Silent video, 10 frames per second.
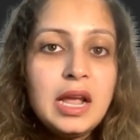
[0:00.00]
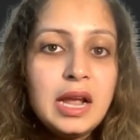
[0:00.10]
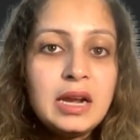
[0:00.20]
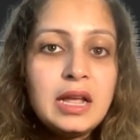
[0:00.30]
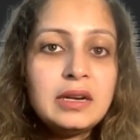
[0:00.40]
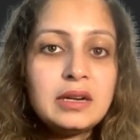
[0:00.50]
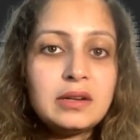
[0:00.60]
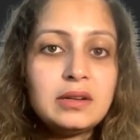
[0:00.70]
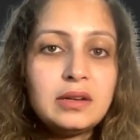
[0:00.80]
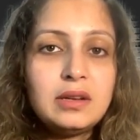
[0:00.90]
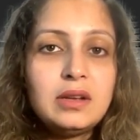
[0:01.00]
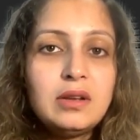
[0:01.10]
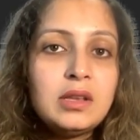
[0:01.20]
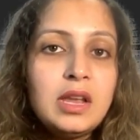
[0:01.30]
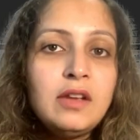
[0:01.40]
And I return.
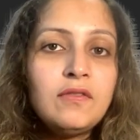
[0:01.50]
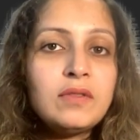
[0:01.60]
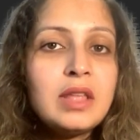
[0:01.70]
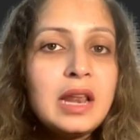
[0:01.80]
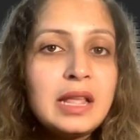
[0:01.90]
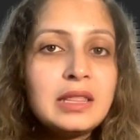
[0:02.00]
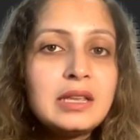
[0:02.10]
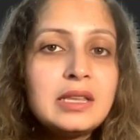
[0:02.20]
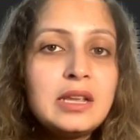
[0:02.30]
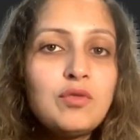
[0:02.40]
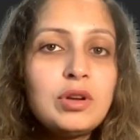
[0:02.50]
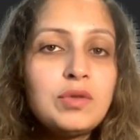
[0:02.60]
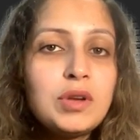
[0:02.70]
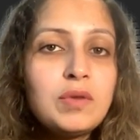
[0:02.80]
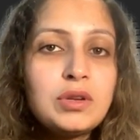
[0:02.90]
If the length is equal
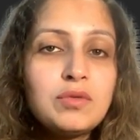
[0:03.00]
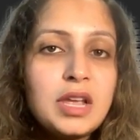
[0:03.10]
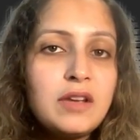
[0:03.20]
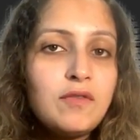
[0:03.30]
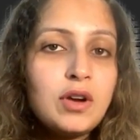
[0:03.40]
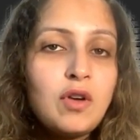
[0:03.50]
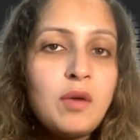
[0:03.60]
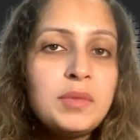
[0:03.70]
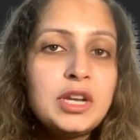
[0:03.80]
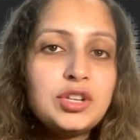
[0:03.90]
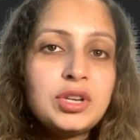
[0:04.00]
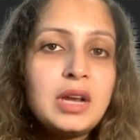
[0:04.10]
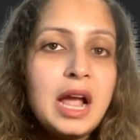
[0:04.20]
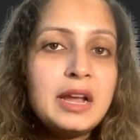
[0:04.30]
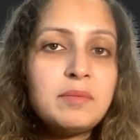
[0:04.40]
to k for combination,
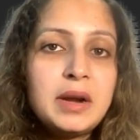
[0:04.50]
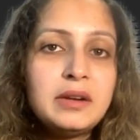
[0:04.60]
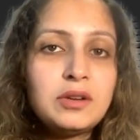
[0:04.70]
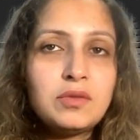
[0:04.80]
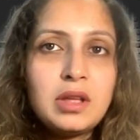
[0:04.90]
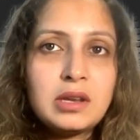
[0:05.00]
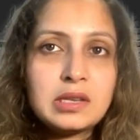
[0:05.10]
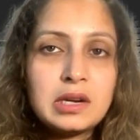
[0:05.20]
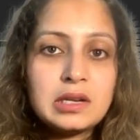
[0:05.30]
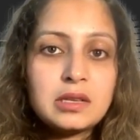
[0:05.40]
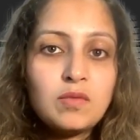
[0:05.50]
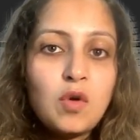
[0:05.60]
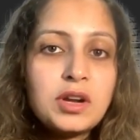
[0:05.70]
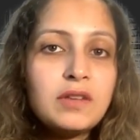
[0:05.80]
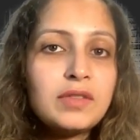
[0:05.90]
I append it to the results.
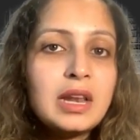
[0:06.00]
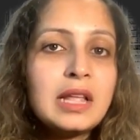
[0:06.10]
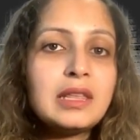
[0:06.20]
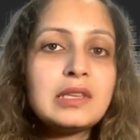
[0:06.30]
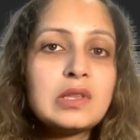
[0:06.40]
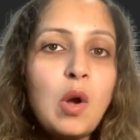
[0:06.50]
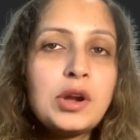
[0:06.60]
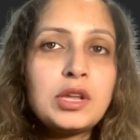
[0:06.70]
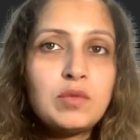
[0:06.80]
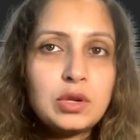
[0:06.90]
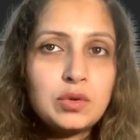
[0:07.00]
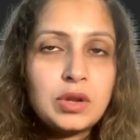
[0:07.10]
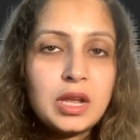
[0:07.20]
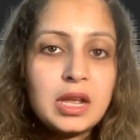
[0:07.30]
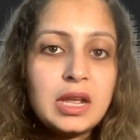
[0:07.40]
What if the length is not equal to
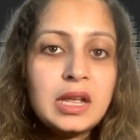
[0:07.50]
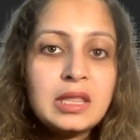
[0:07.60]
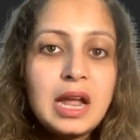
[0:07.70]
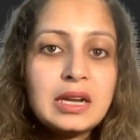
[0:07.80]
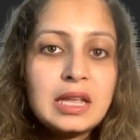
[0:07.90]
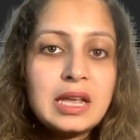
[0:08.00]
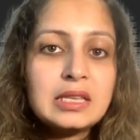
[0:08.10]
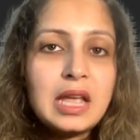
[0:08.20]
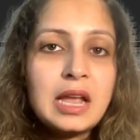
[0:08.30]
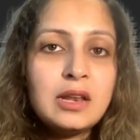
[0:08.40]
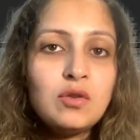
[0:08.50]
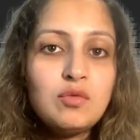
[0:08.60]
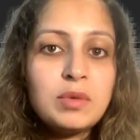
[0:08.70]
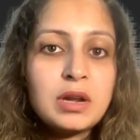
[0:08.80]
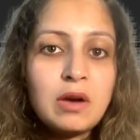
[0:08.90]
k? In that case, I
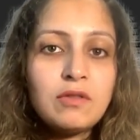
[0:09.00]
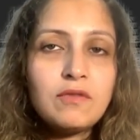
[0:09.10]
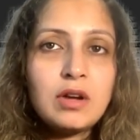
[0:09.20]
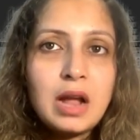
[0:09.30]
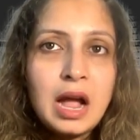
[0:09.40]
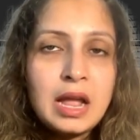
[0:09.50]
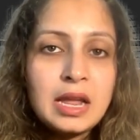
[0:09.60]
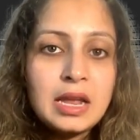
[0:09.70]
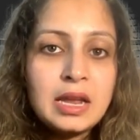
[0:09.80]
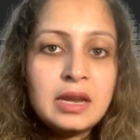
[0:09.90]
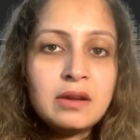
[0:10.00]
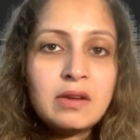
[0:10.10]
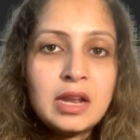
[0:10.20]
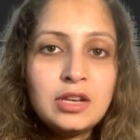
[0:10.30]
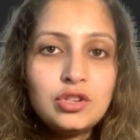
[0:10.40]
loop around for I in
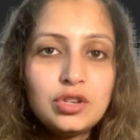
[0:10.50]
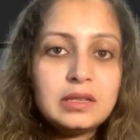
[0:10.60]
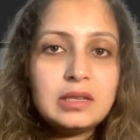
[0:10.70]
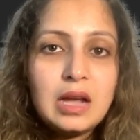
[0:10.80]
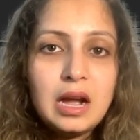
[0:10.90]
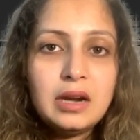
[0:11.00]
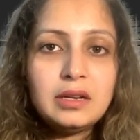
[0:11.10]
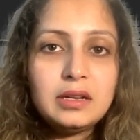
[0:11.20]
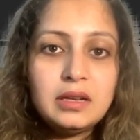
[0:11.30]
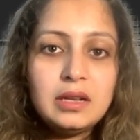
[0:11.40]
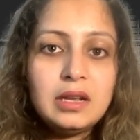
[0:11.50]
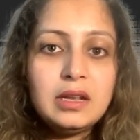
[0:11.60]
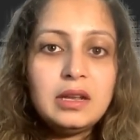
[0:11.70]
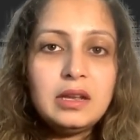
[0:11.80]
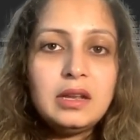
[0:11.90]
range start.
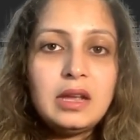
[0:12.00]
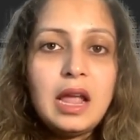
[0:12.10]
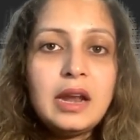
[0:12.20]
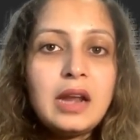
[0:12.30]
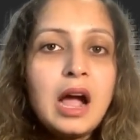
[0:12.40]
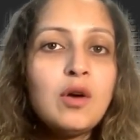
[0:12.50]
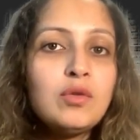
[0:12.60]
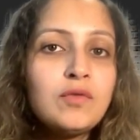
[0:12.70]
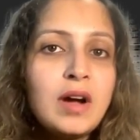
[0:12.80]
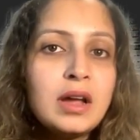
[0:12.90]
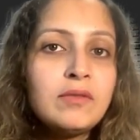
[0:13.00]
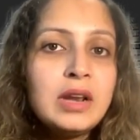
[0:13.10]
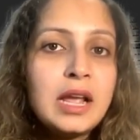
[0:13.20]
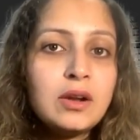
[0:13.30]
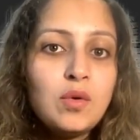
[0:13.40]
And how far
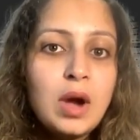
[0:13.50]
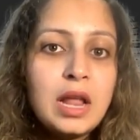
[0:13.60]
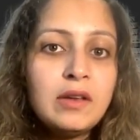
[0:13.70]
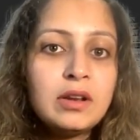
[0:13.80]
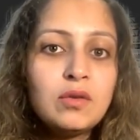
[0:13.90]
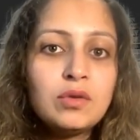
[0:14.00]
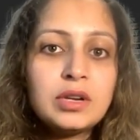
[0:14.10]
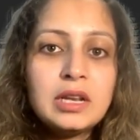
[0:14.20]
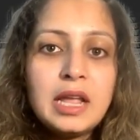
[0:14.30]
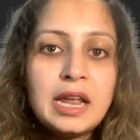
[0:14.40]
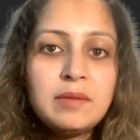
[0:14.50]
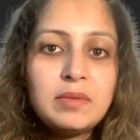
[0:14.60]
will I go? I'll go till n